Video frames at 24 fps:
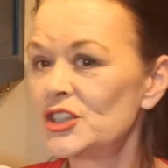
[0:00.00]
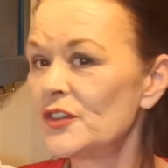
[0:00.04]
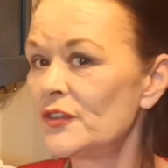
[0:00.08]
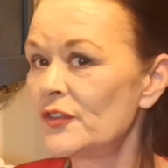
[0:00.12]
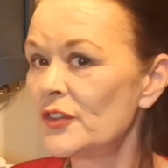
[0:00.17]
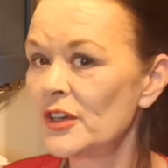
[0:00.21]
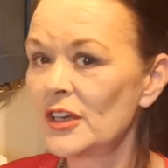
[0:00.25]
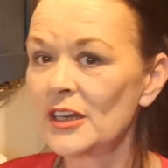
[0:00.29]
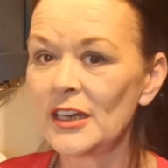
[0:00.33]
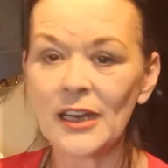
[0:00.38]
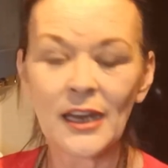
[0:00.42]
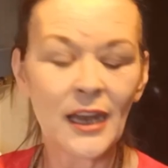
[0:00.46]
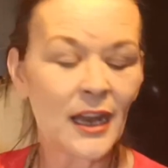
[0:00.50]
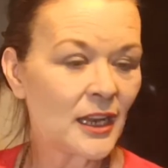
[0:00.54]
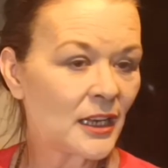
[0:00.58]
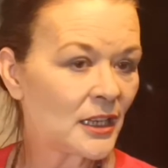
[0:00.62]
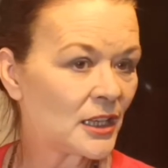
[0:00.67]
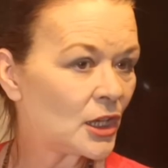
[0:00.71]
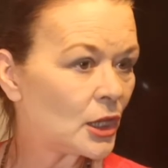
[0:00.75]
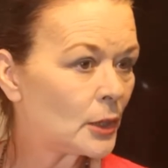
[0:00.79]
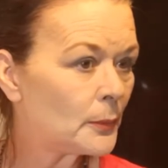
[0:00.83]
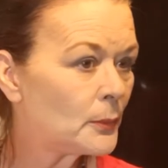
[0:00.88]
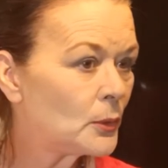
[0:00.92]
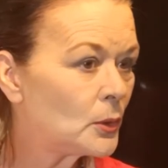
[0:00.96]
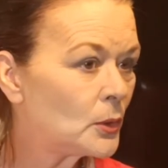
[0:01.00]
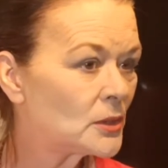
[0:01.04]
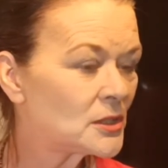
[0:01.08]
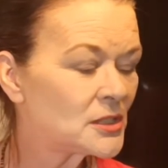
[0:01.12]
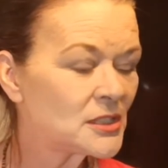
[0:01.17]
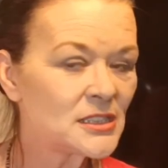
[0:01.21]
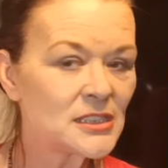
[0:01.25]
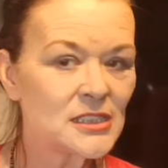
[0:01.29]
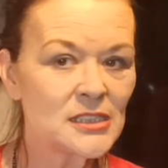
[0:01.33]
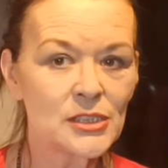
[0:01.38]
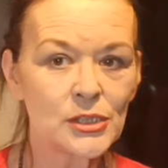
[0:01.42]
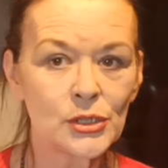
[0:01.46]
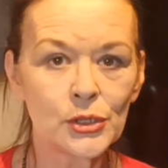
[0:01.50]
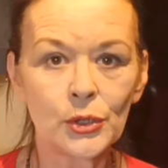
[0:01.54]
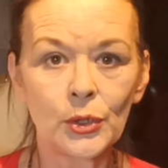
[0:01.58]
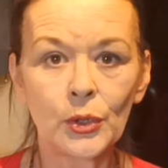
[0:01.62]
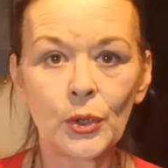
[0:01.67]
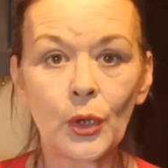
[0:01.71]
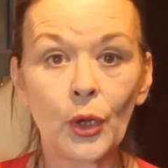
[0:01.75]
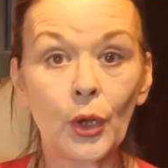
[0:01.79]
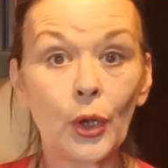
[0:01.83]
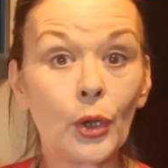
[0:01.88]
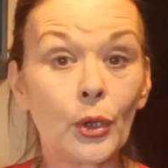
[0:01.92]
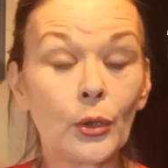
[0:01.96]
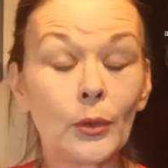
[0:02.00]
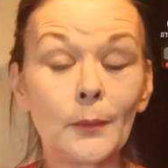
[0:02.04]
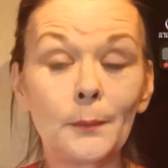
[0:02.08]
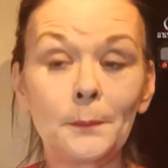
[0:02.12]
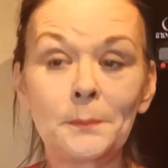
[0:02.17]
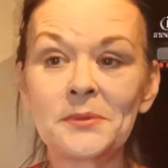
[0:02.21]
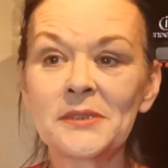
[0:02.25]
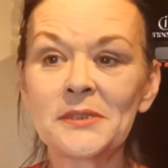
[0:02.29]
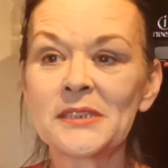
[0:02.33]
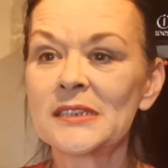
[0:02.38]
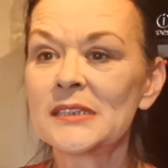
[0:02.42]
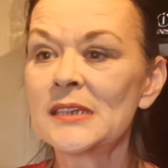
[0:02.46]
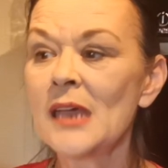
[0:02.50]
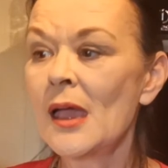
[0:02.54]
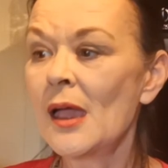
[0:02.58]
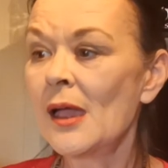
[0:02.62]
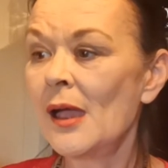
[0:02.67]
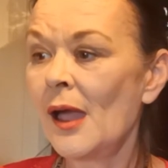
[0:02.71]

If you're in any communities or clubs,